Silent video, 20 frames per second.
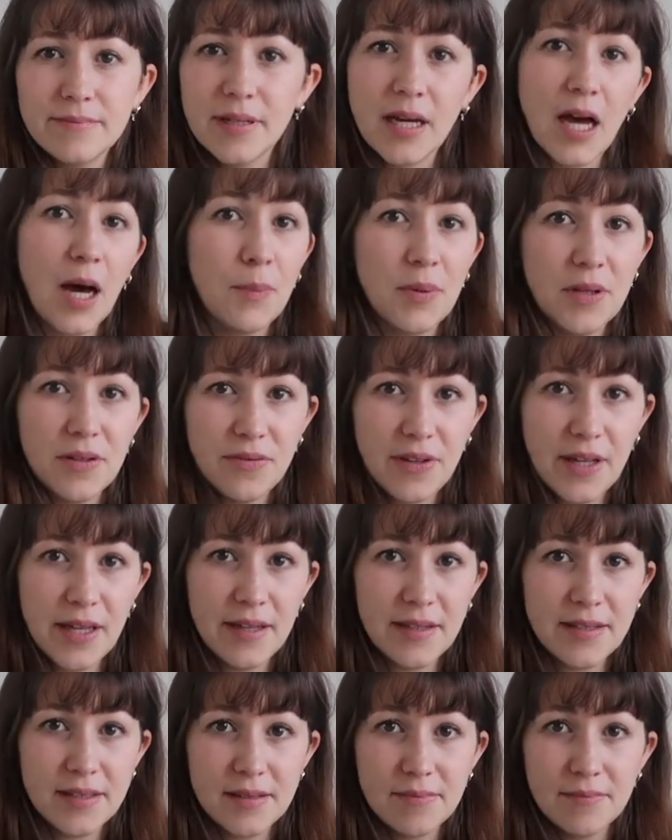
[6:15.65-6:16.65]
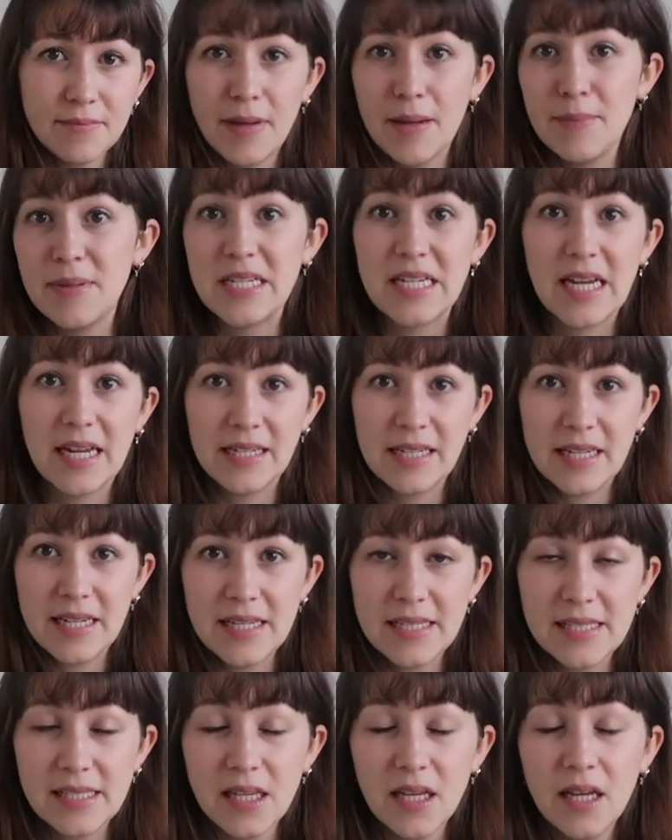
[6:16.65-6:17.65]
couple of years, maybe 10
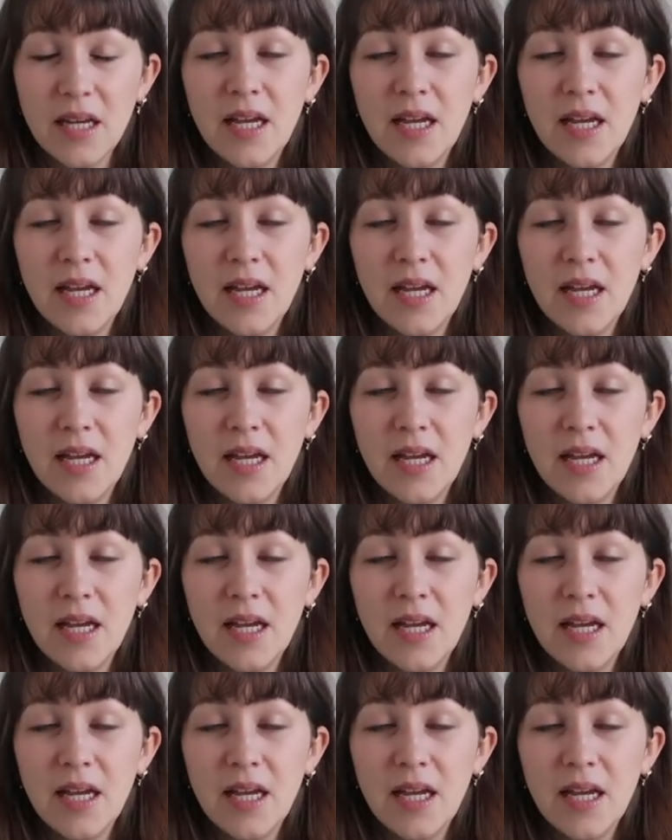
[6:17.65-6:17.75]
years,